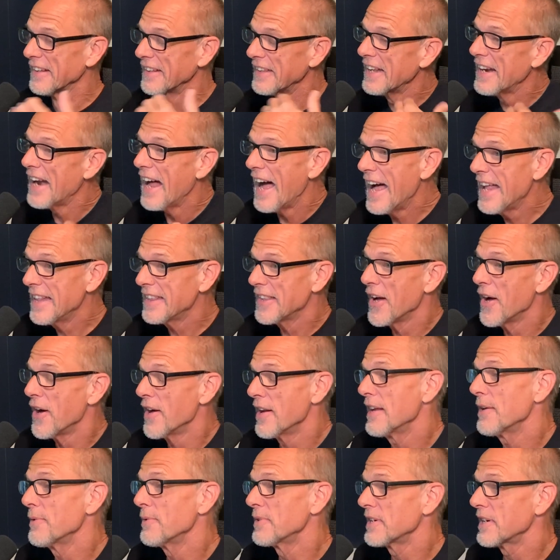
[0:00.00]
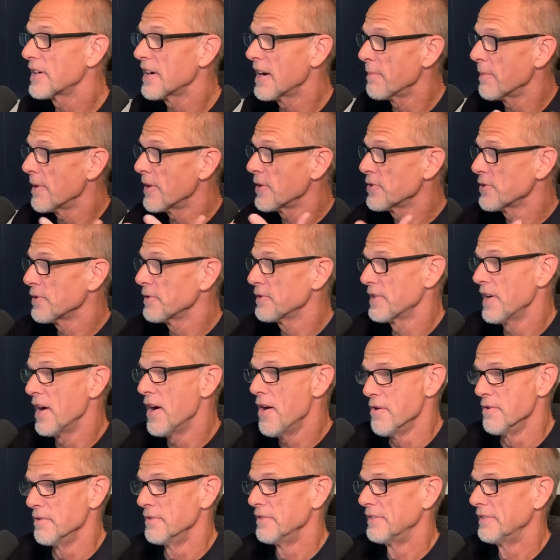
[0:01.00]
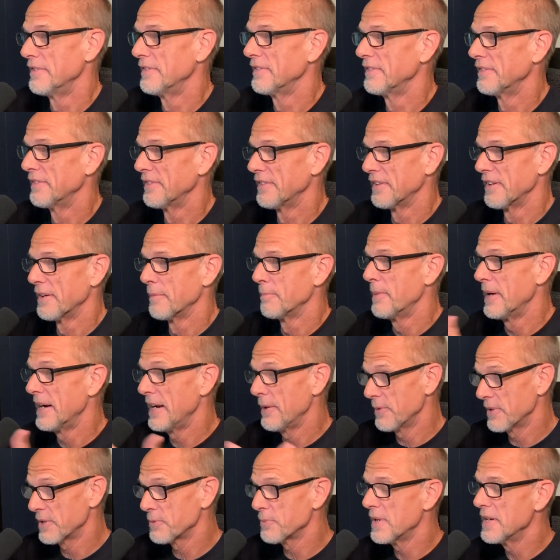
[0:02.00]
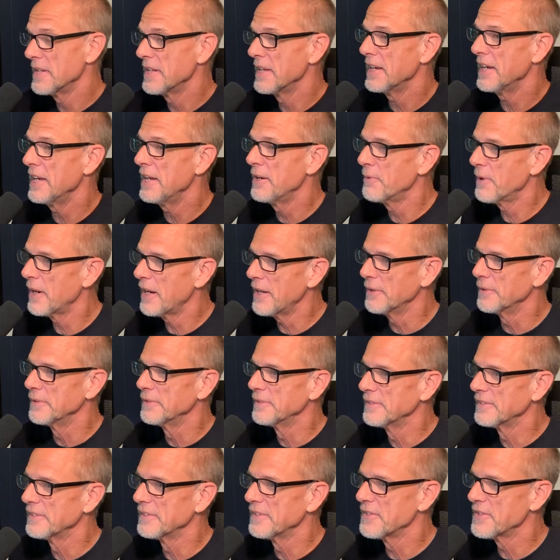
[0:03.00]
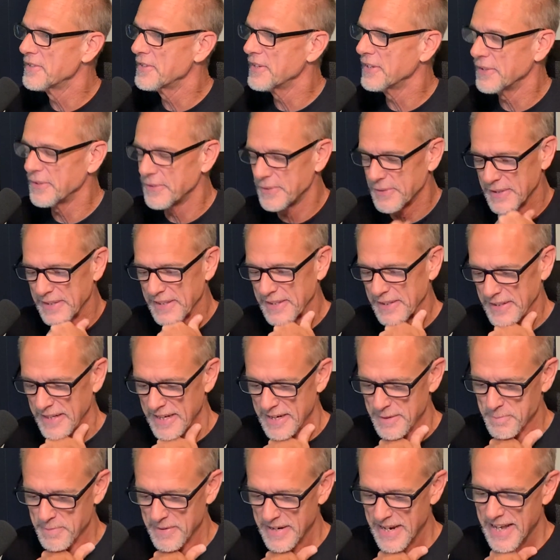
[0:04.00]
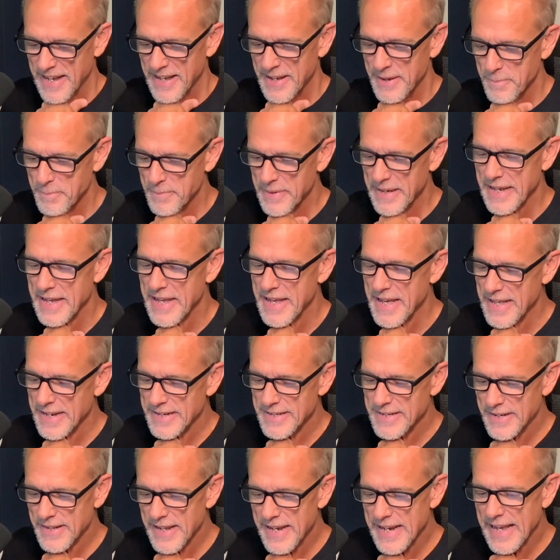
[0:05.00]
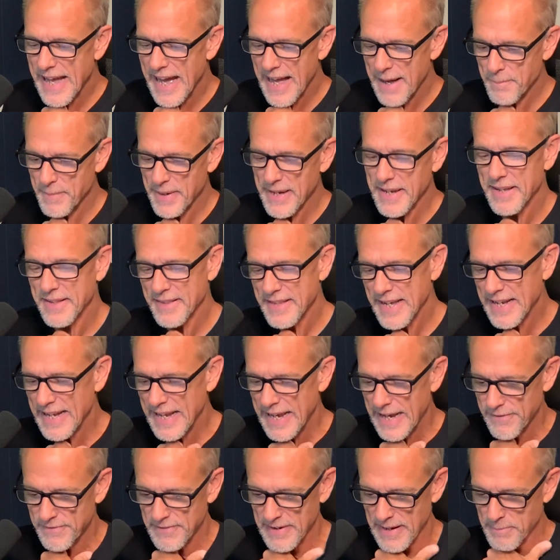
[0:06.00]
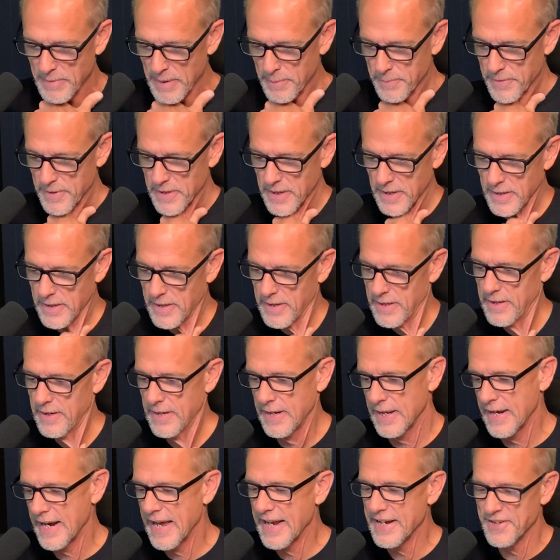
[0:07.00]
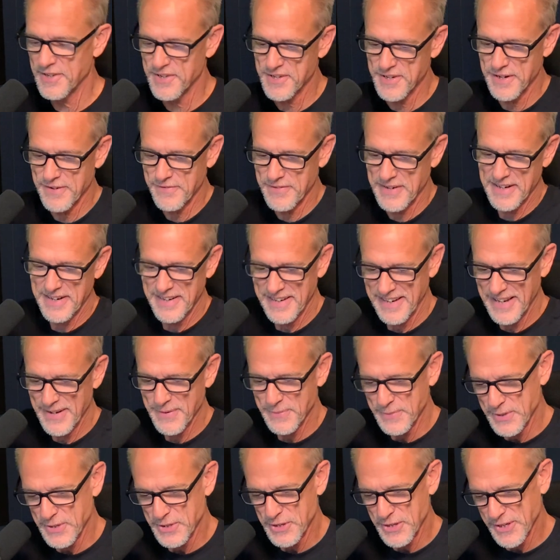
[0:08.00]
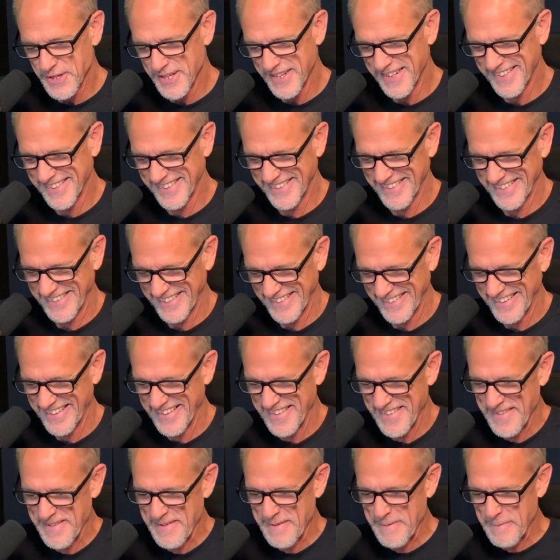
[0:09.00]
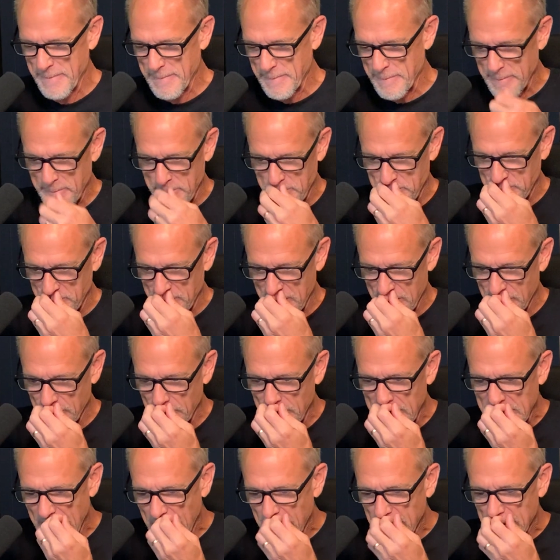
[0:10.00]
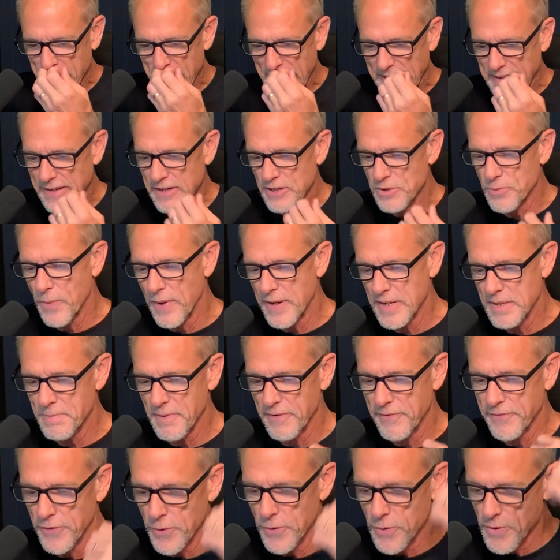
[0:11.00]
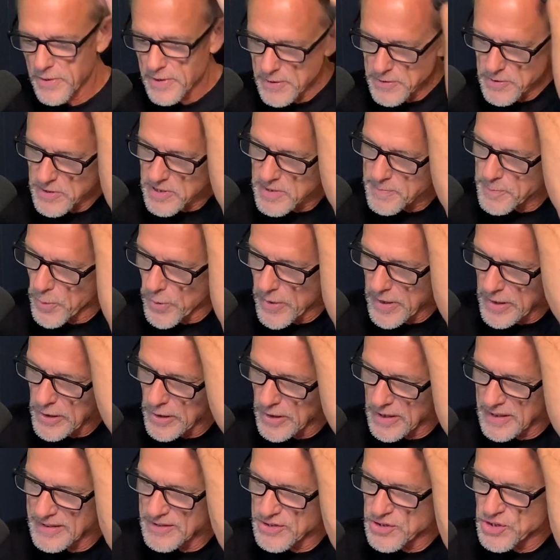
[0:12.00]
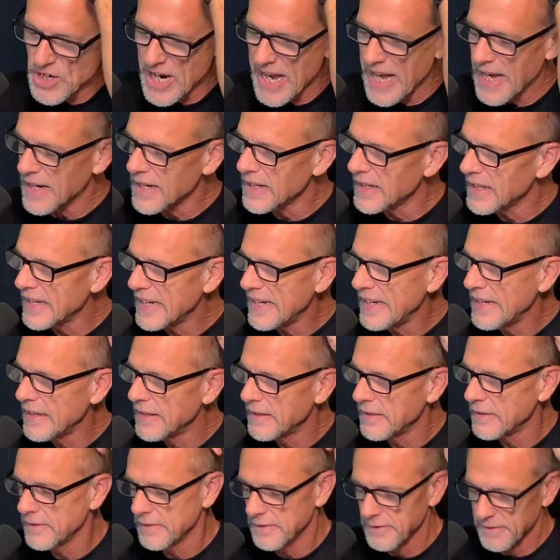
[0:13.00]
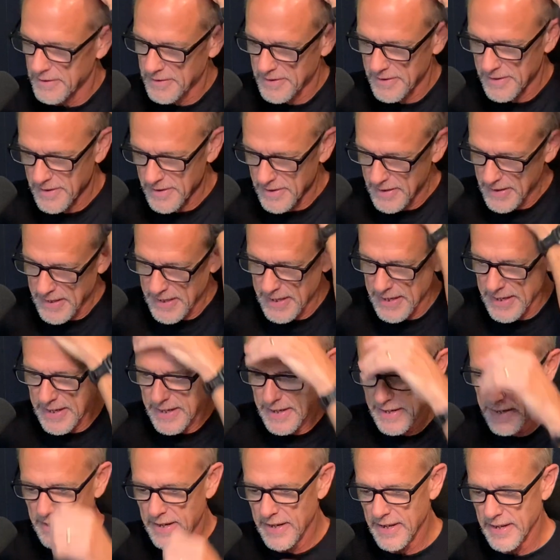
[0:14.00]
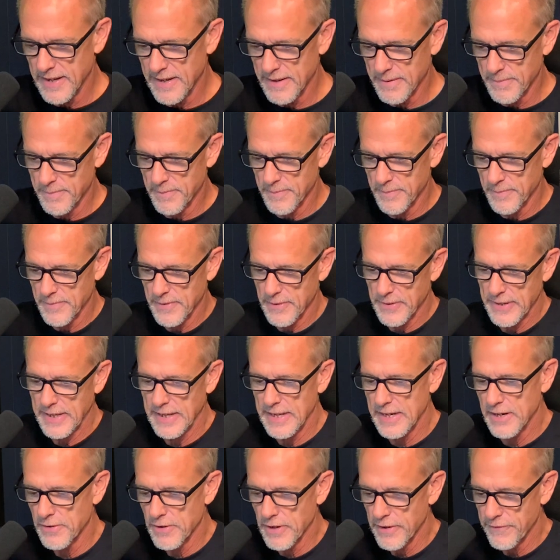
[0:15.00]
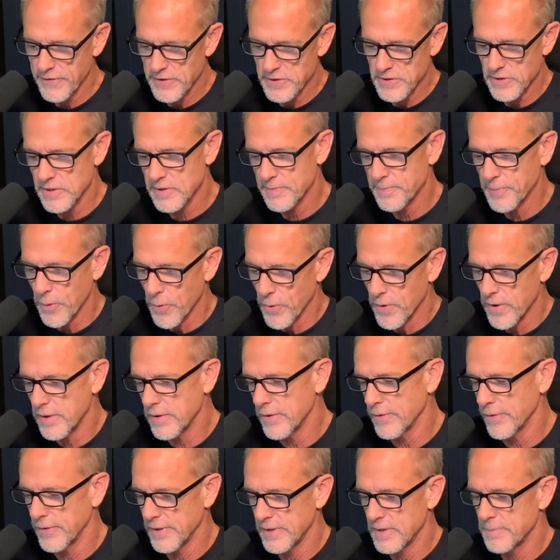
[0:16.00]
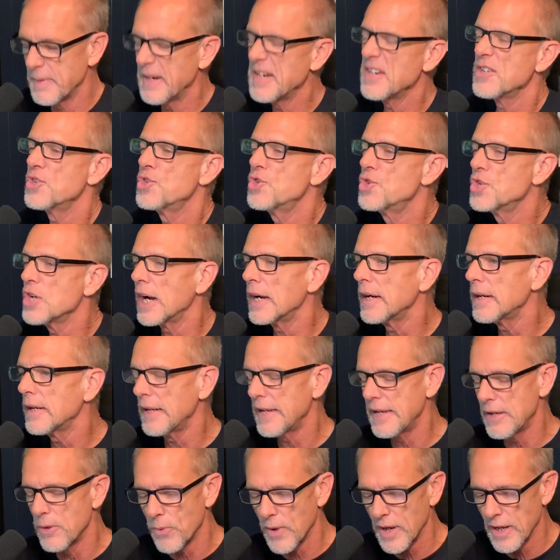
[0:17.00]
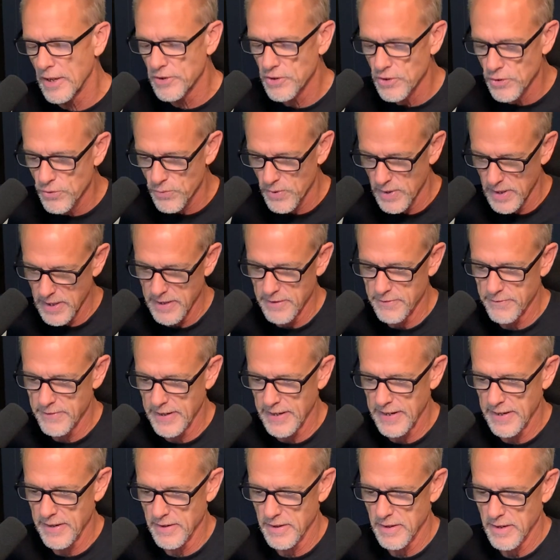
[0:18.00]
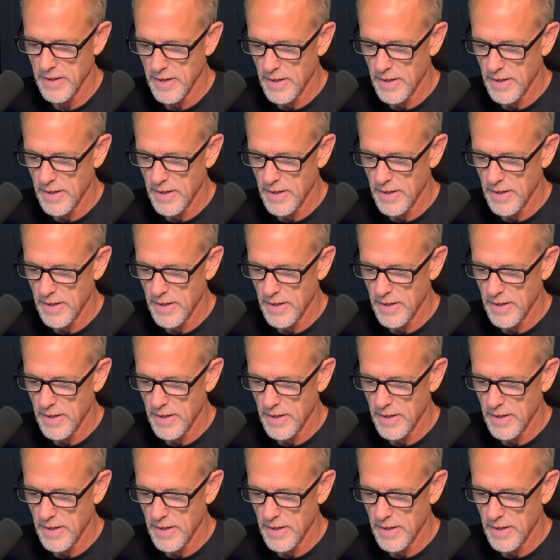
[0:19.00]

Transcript: that I thought it was a commercial song. Really? But it was one that he wrote. So, wow. uh, was, yeah. But so they got me. They laughed at me pretty good, and, and I deserved it. It was good. Well, we talked about this once before. There's a sport called joggling. Mm. And, um, well, I don't know if it's a sport or it's, but it's juggling while you run, right?